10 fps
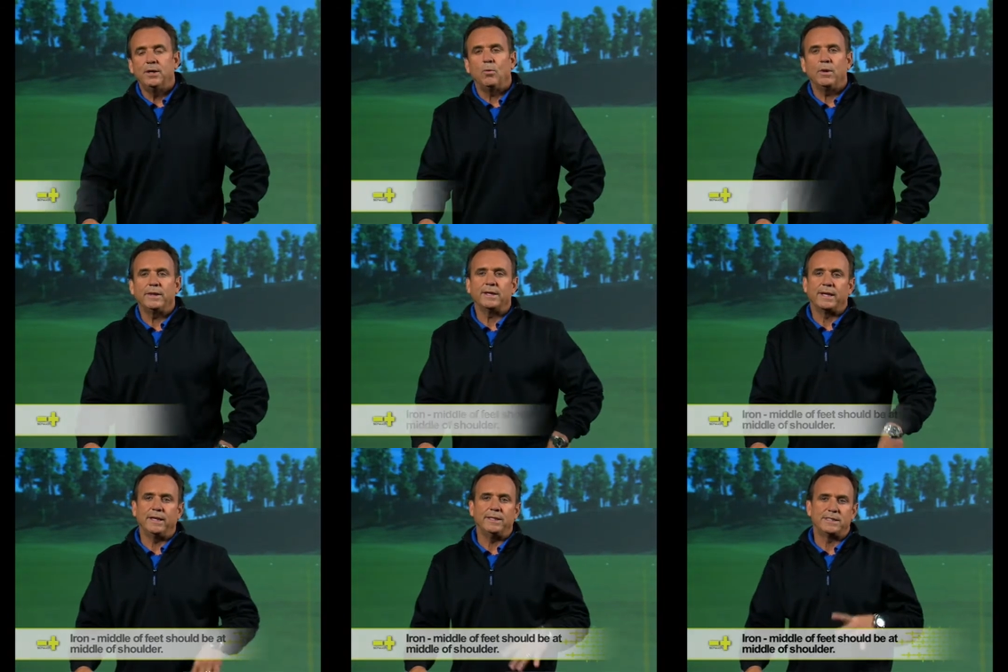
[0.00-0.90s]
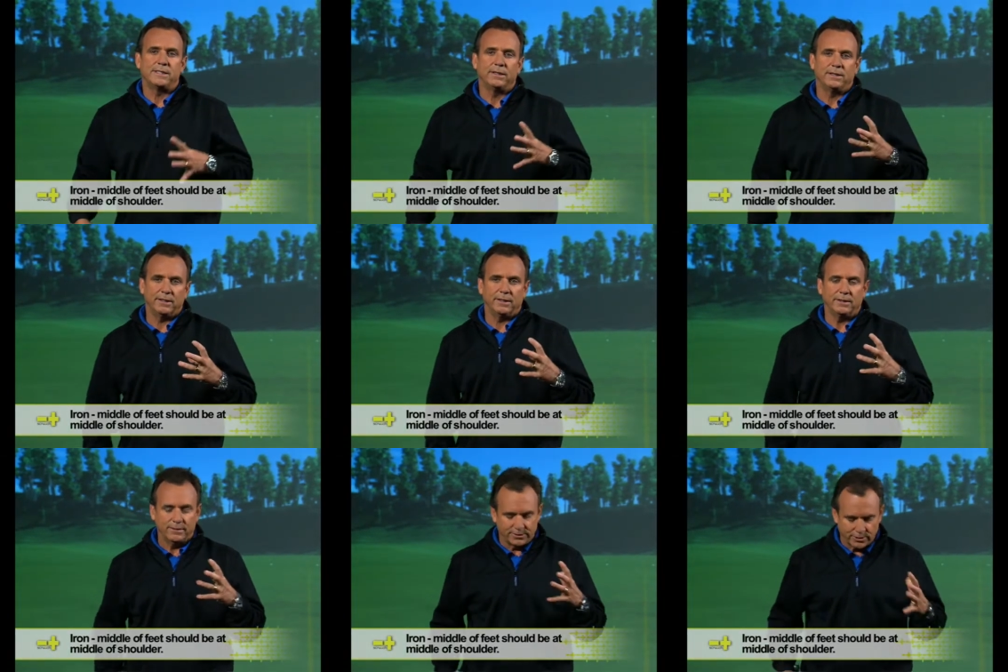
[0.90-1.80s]
know, one of the keys in
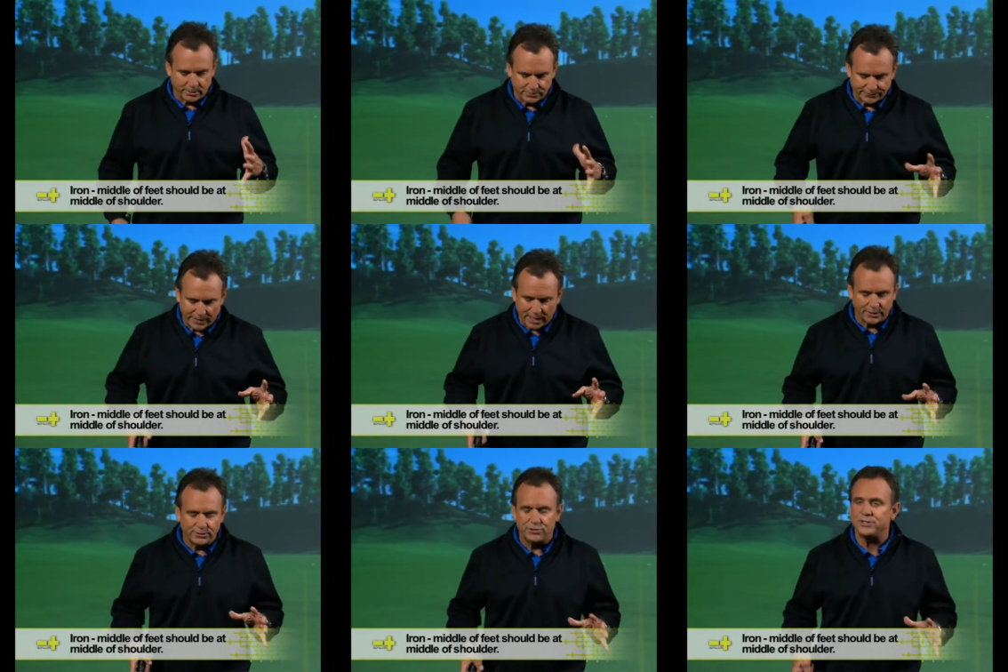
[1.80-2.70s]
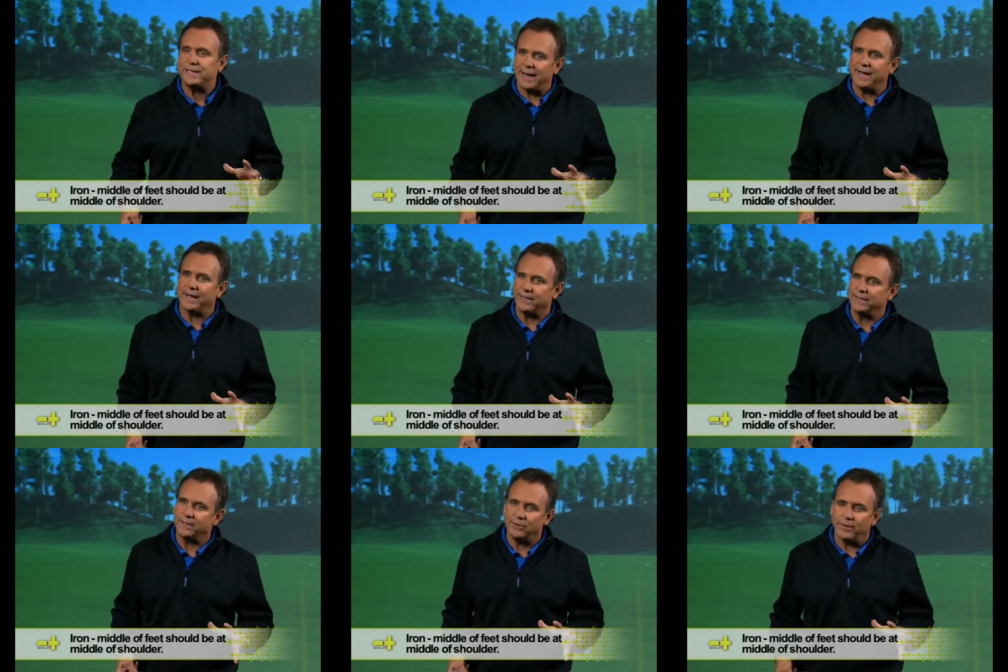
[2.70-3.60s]
terms of how you stand, you
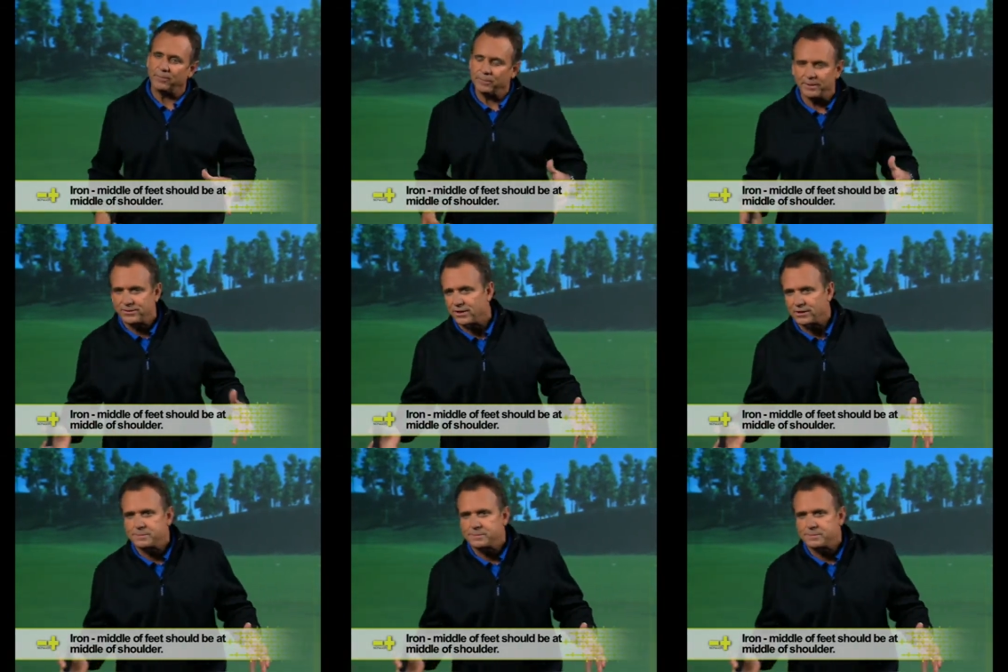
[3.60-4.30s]
know, everybody talks